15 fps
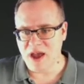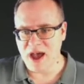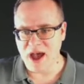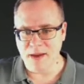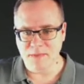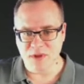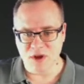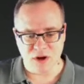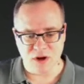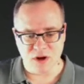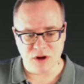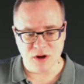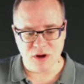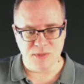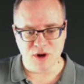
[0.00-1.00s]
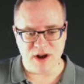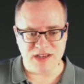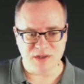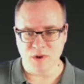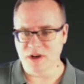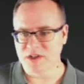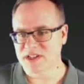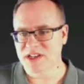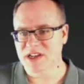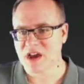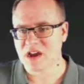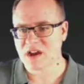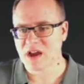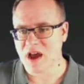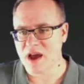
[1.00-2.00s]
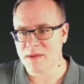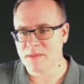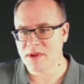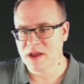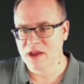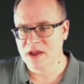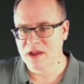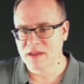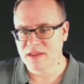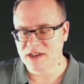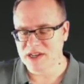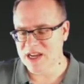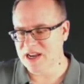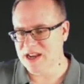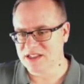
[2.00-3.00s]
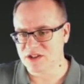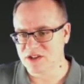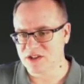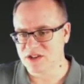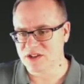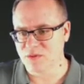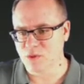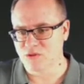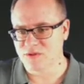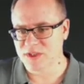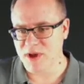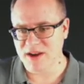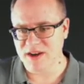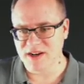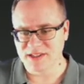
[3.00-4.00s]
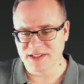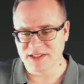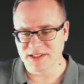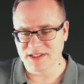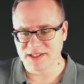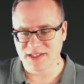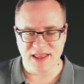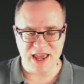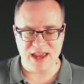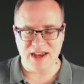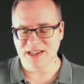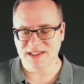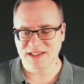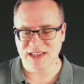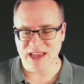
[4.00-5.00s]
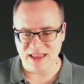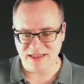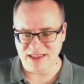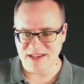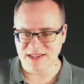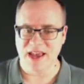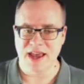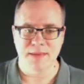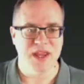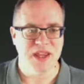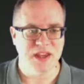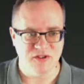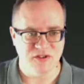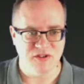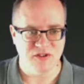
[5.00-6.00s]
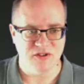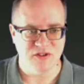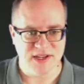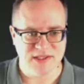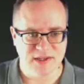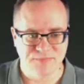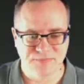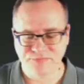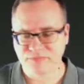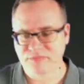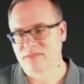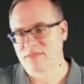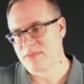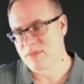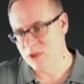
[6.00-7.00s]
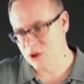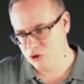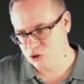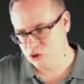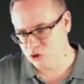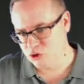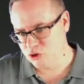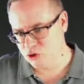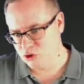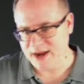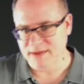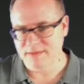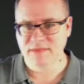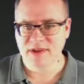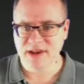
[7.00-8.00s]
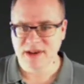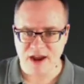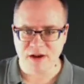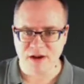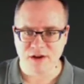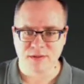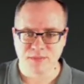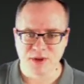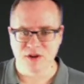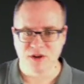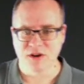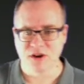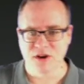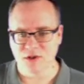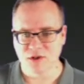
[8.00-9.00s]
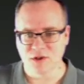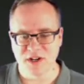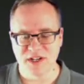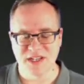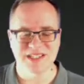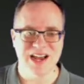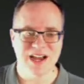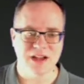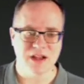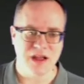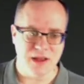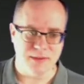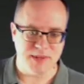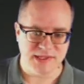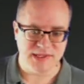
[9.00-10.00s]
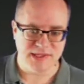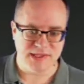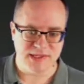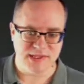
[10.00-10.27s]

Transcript: your computer asks, where's Disney.com? The DNS server will respond and it'll say that exists at this IP address. Great. Now your computer knows where Disney.com is.